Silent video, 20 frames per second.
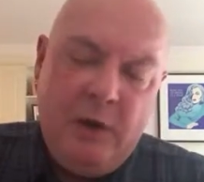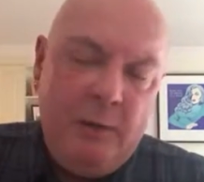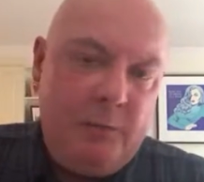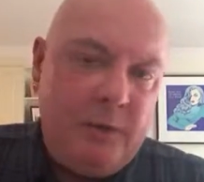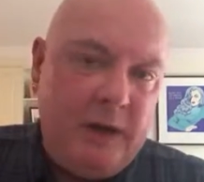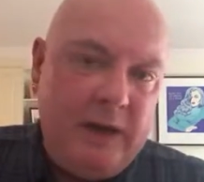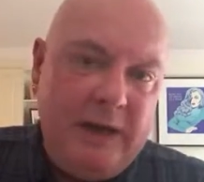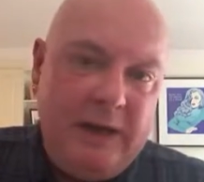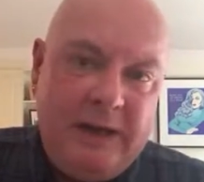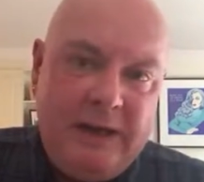
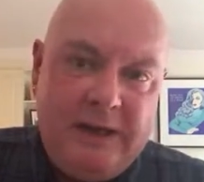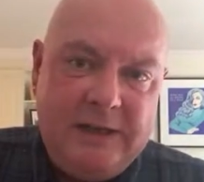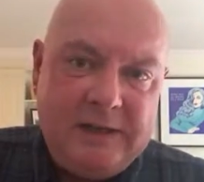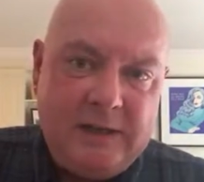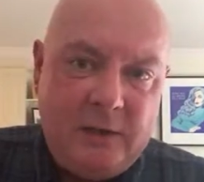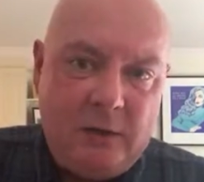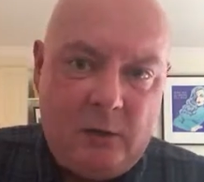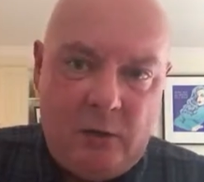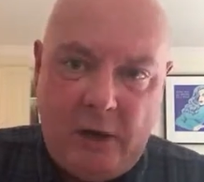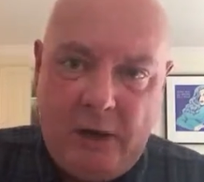But it is
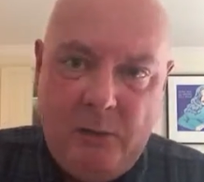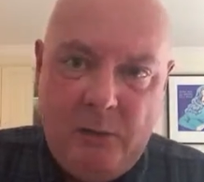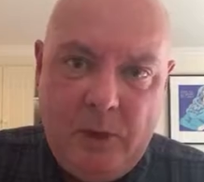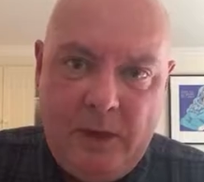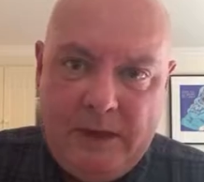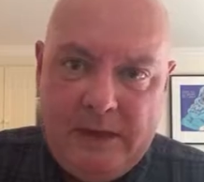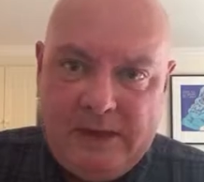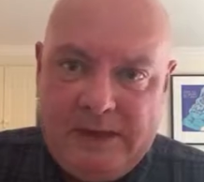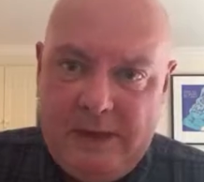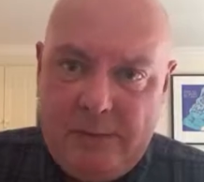a great
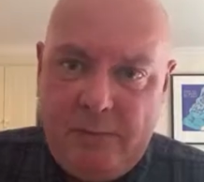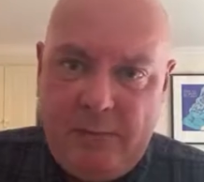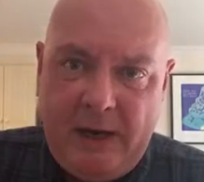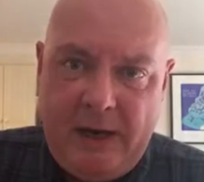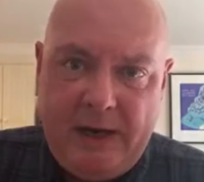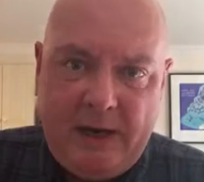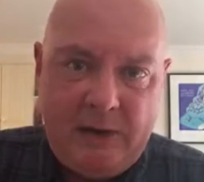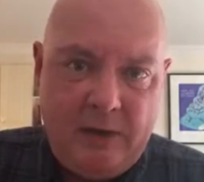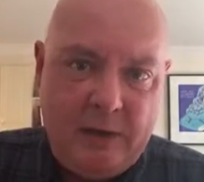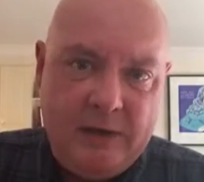one to sit
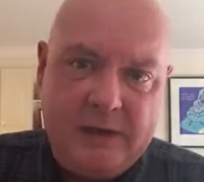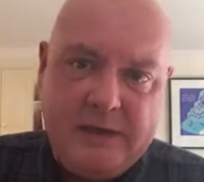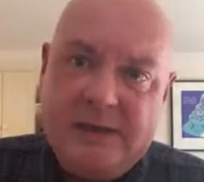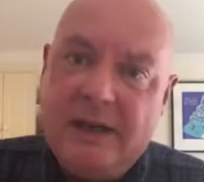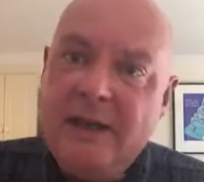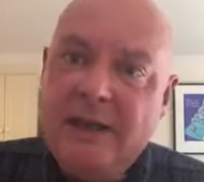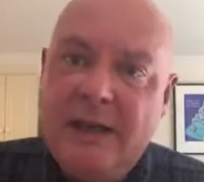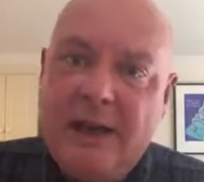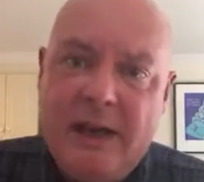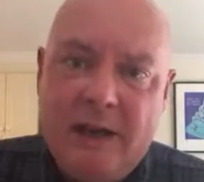back on a
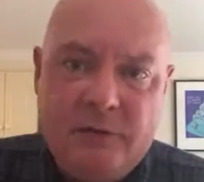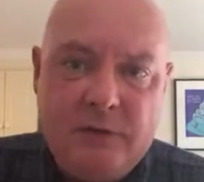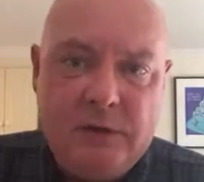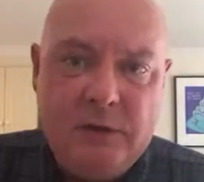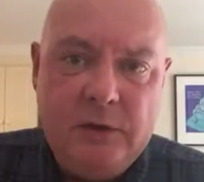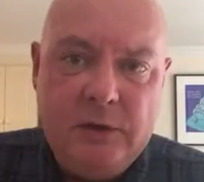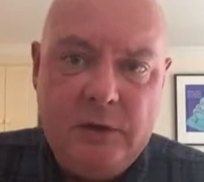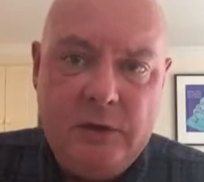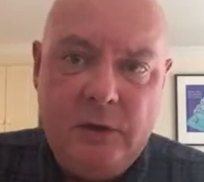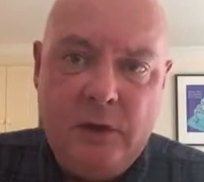Sunday
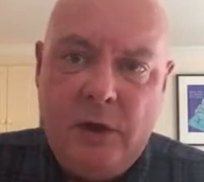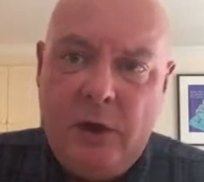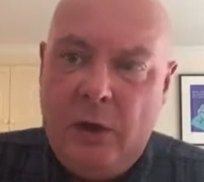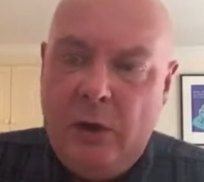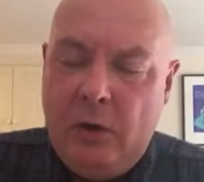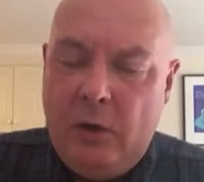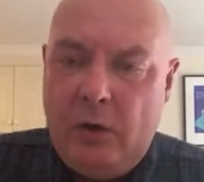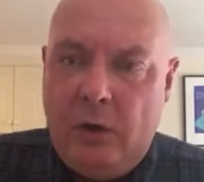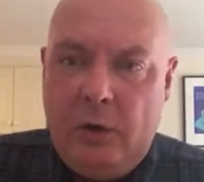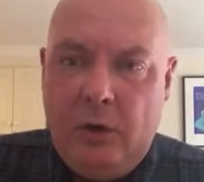afternoon
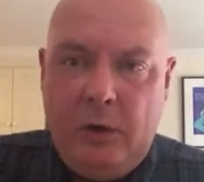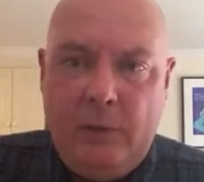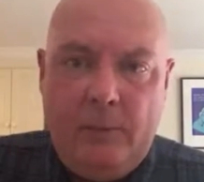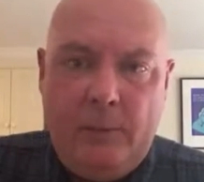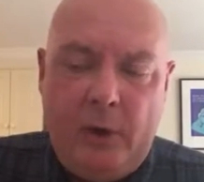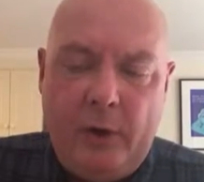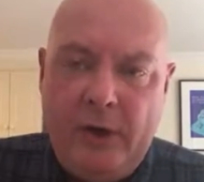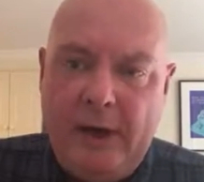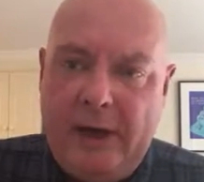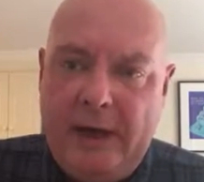or
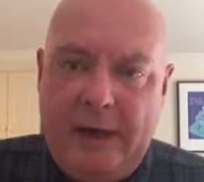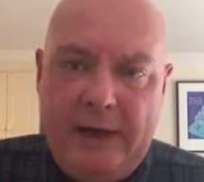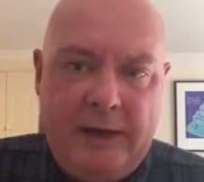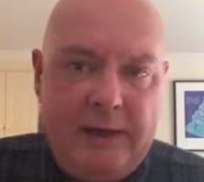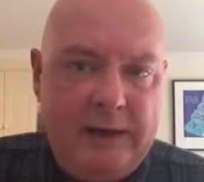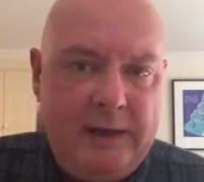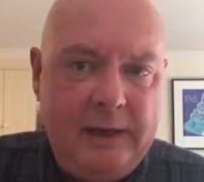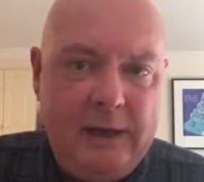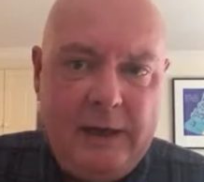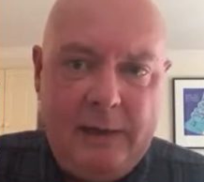on
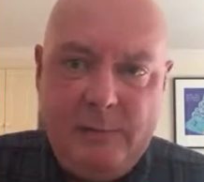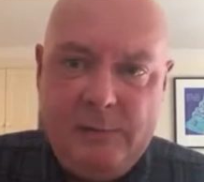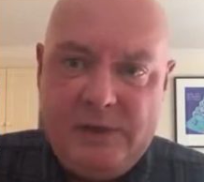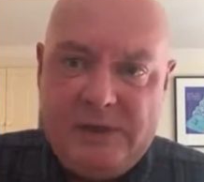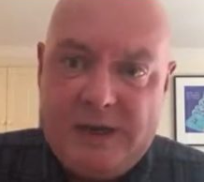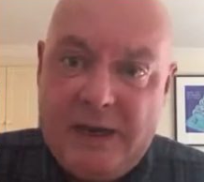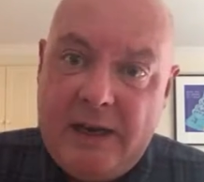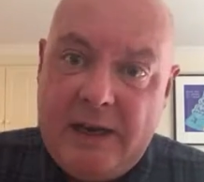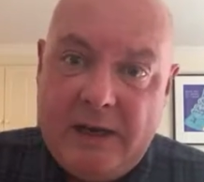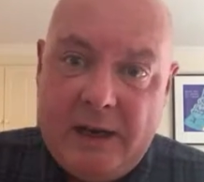a
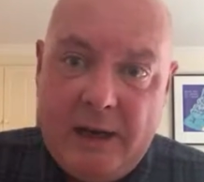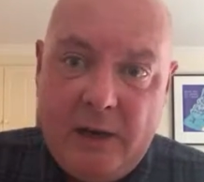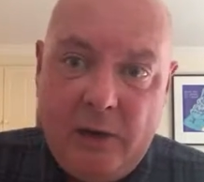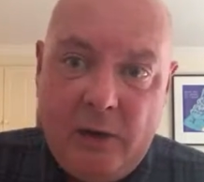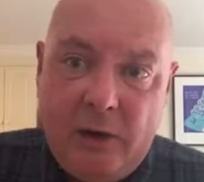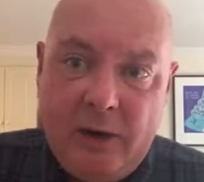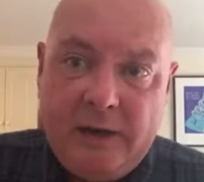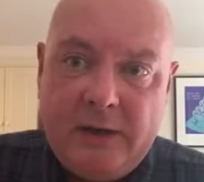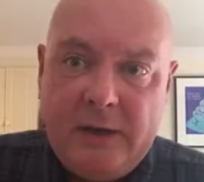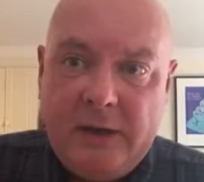Saturday
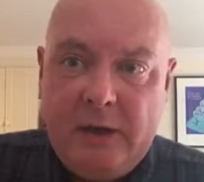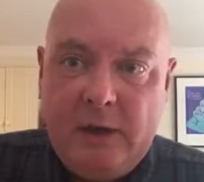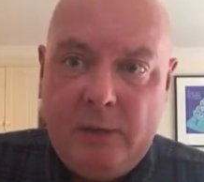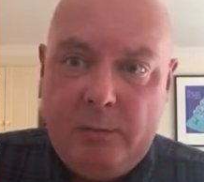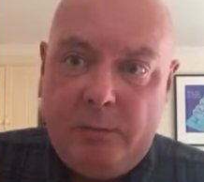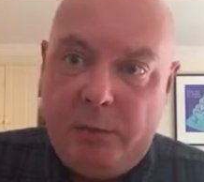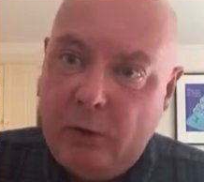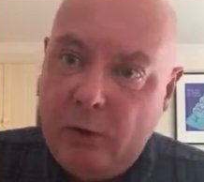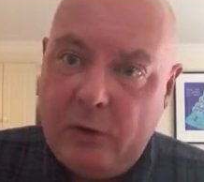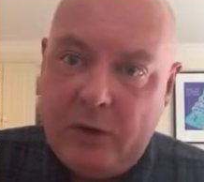night,
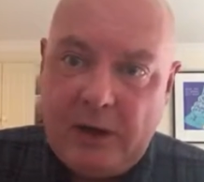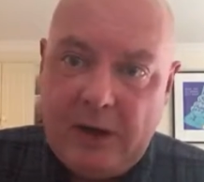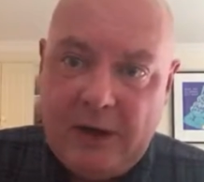pour a